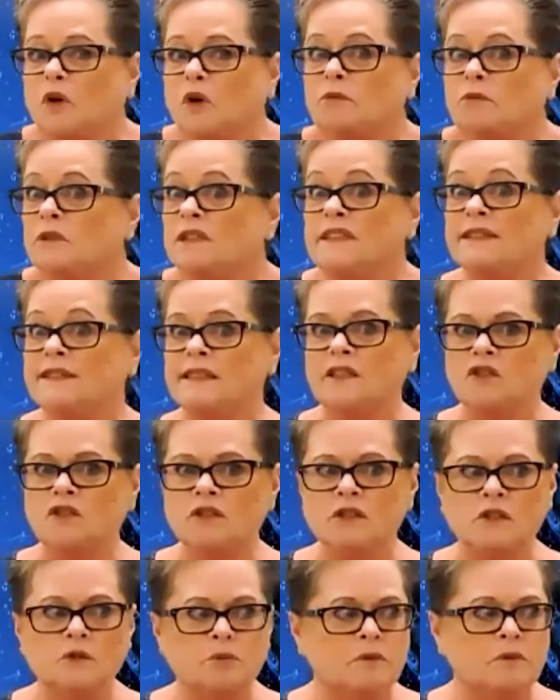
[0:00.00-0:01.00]
own
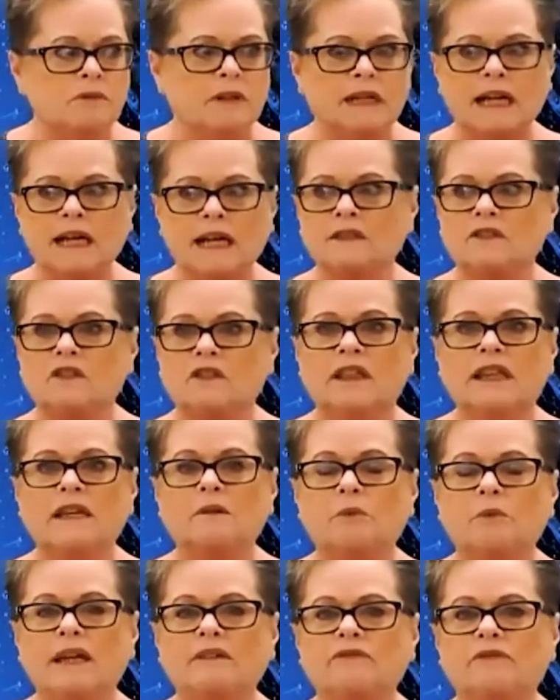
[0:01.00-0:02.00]
decisions with regard to their
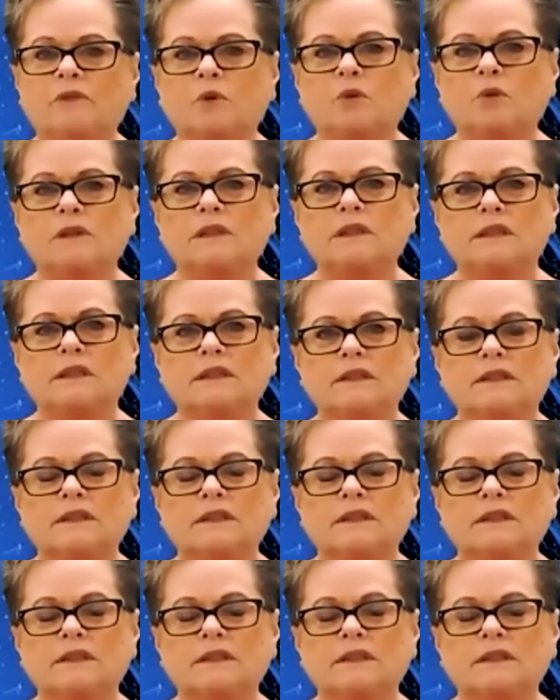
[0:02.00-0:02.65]
way forward,